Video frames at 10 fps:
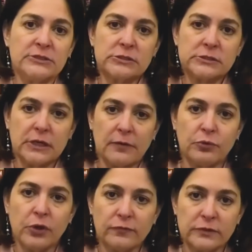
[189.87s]
just
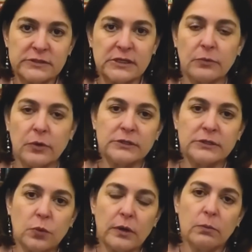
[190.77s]
briefly
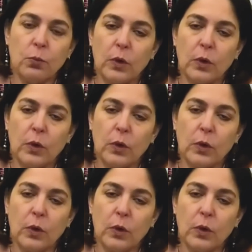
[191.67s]
summarize what